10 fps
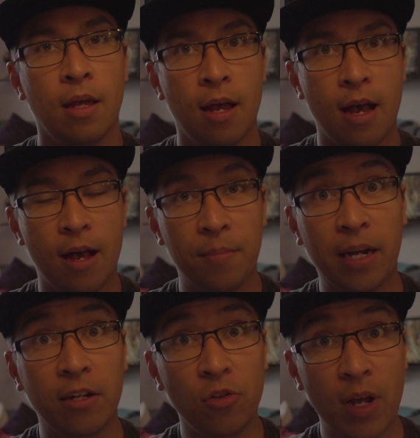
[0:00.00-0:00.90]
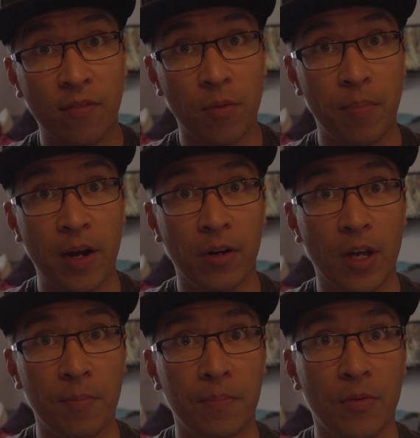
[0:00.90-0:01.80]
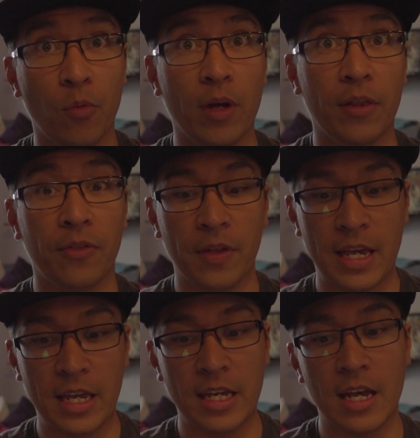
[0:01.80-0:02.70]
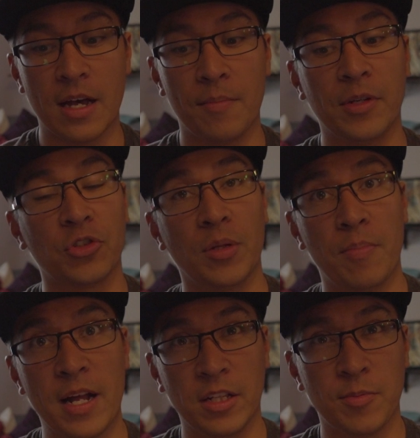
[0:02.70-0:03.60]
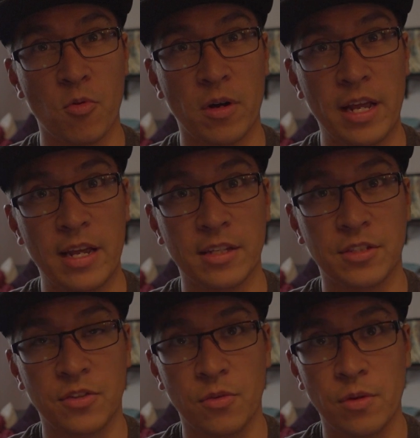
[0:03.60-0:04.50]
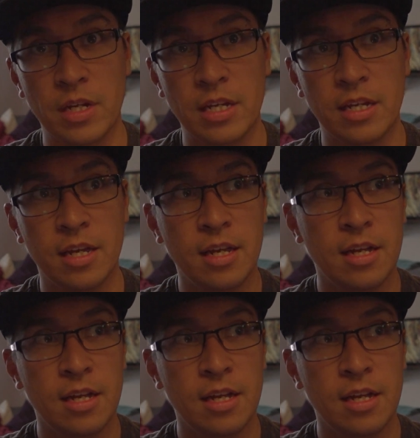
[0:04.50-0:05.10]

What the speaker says: And I do have them paired up with a Michelin Pilot Sport AS3.